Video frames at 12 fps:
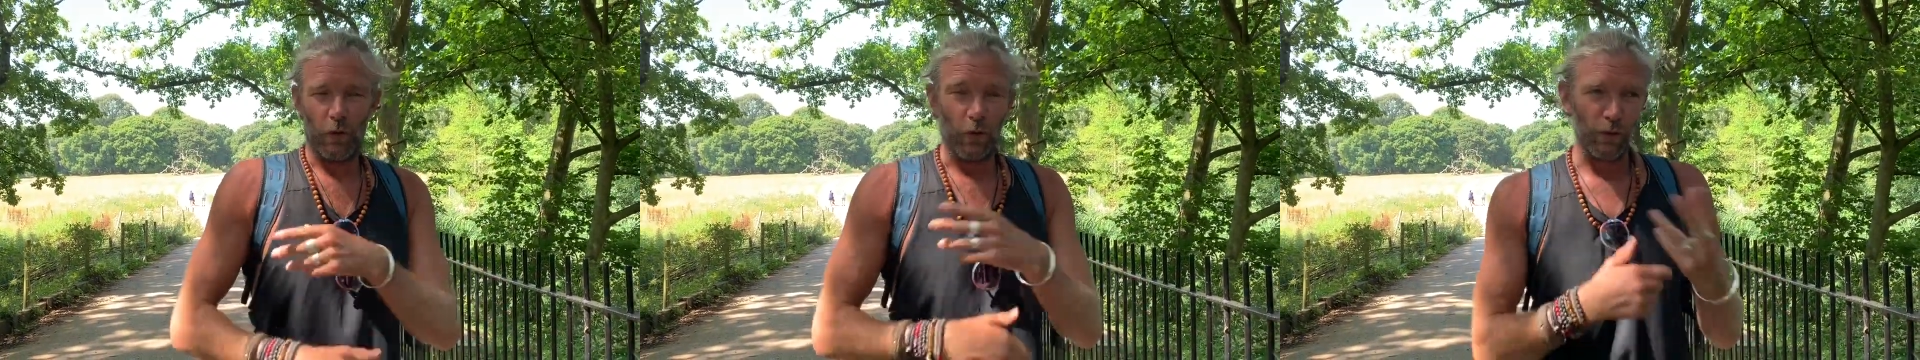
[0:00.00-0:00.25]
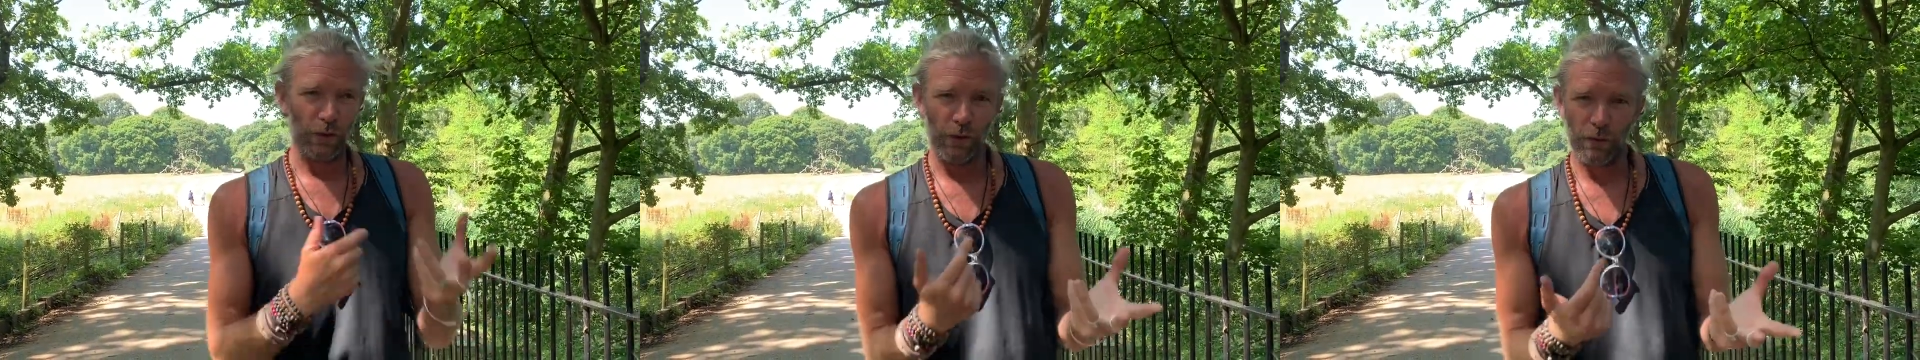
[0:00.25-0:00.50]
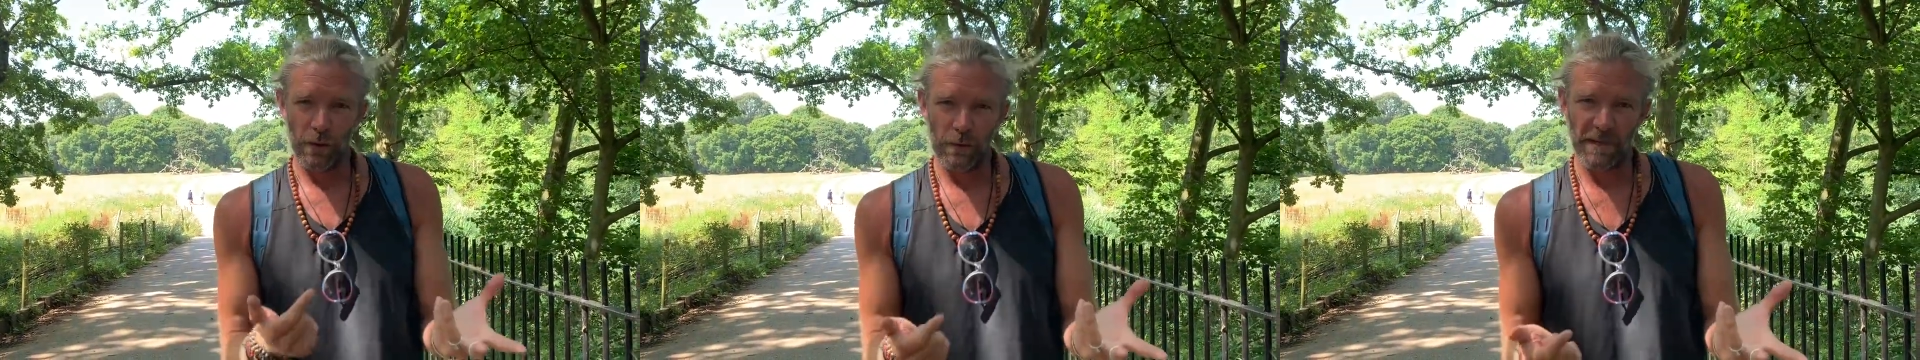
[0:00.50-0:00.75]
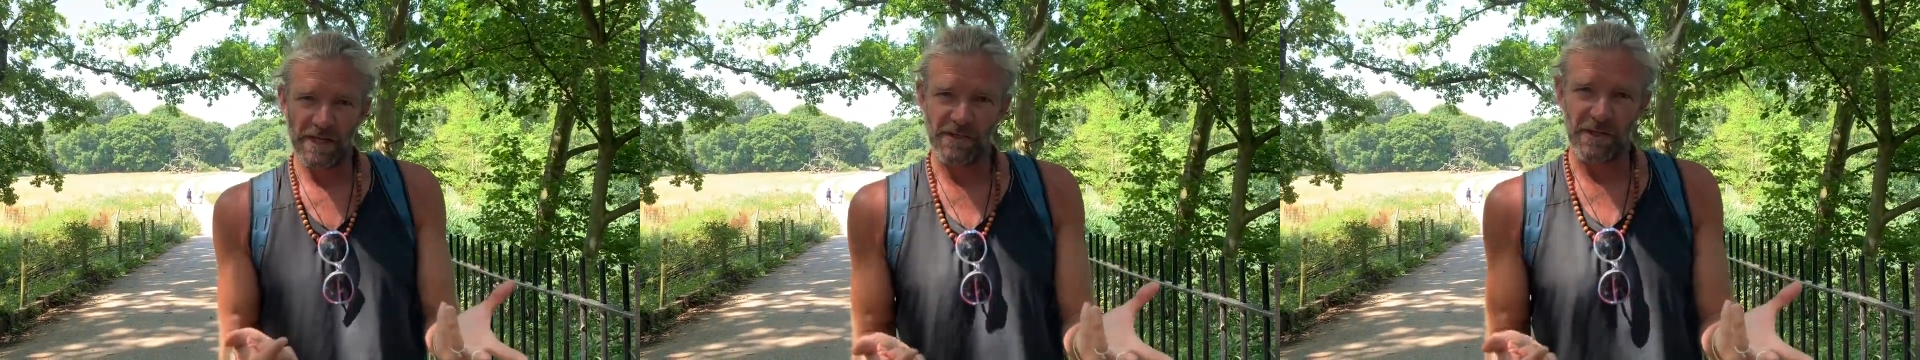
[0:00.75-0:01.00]
or
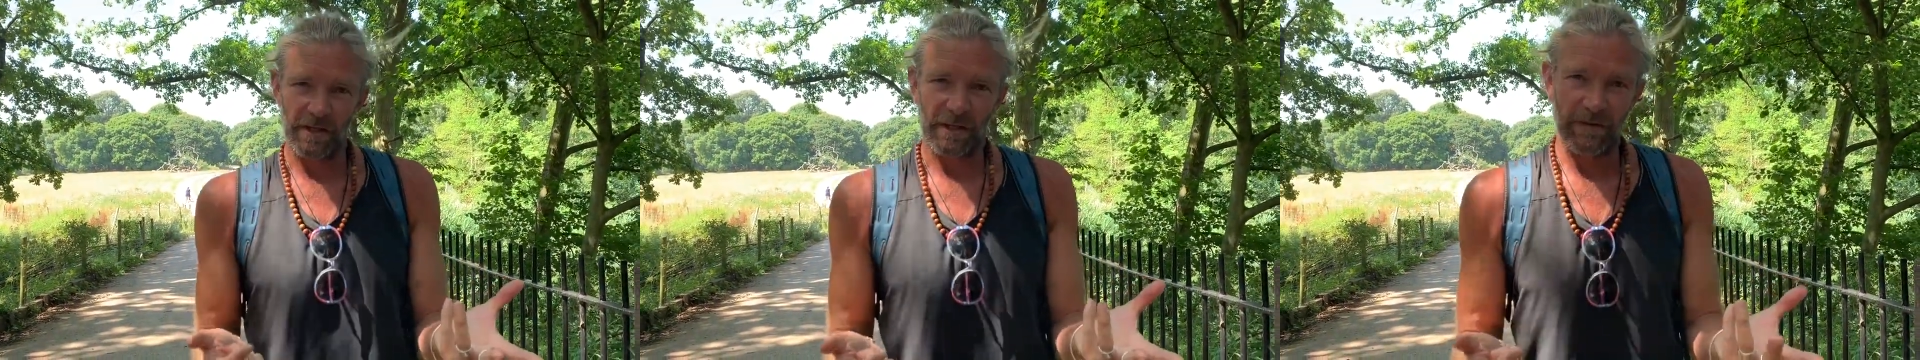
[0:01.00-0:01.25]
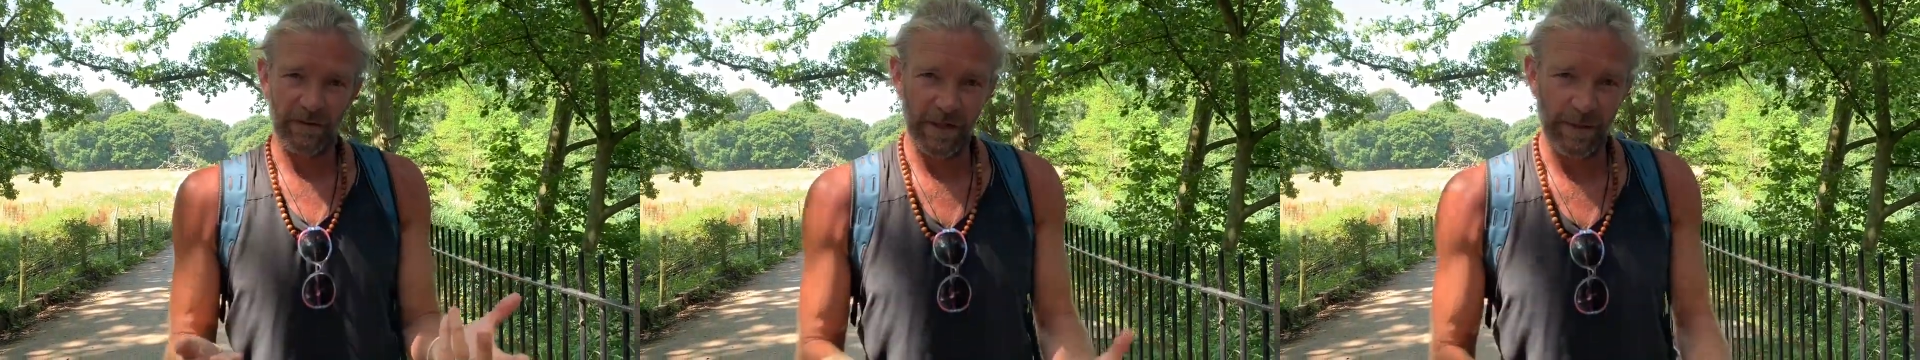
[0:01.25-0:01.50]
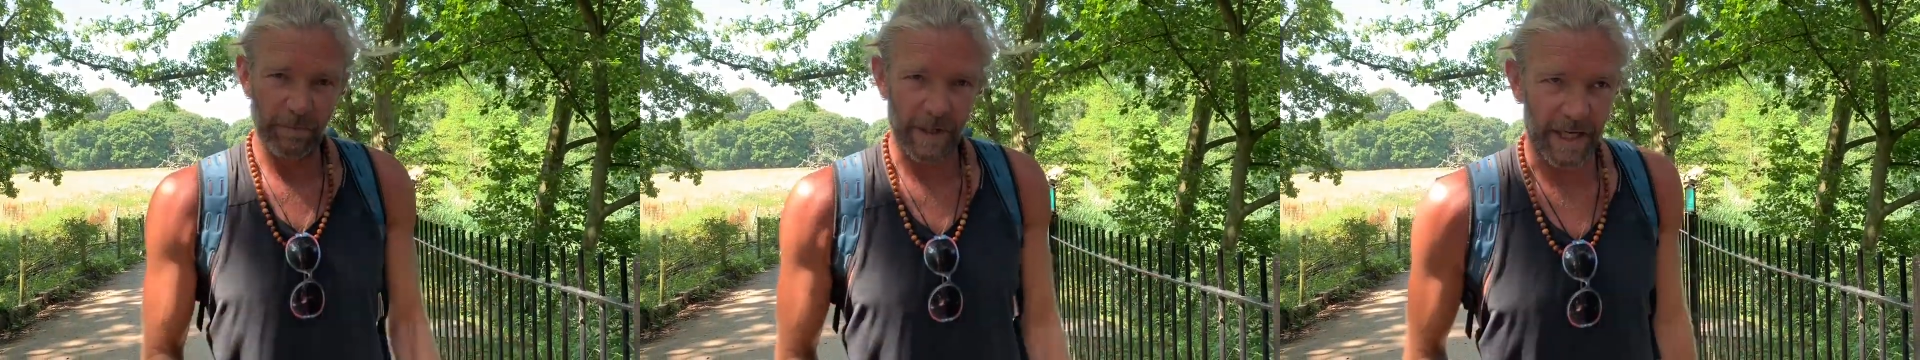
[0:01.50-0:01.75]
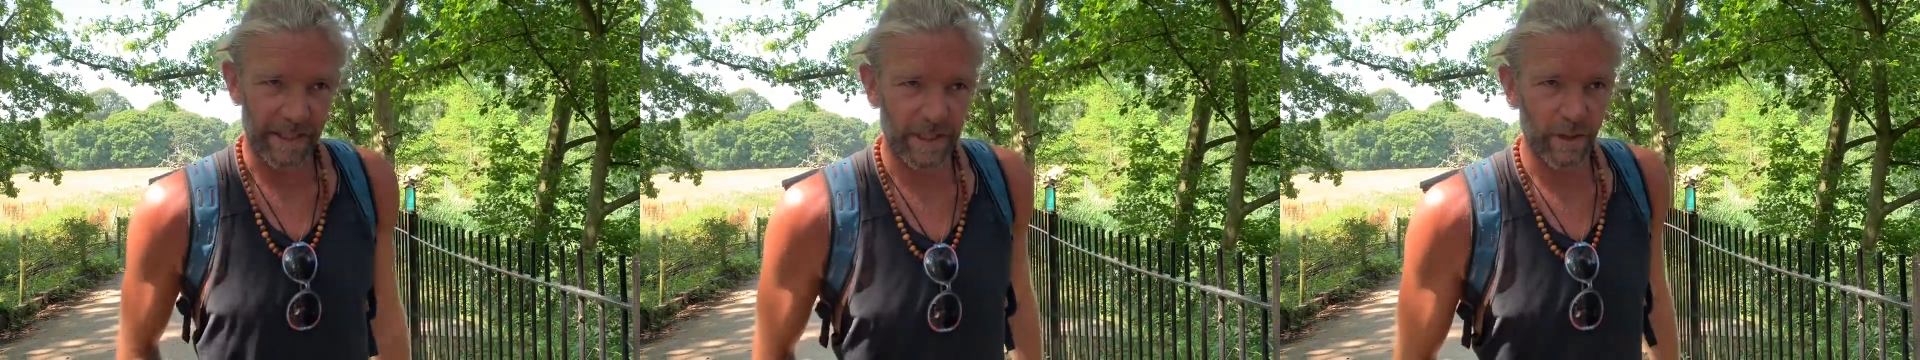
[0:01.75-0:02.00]
neuromuscular feedback.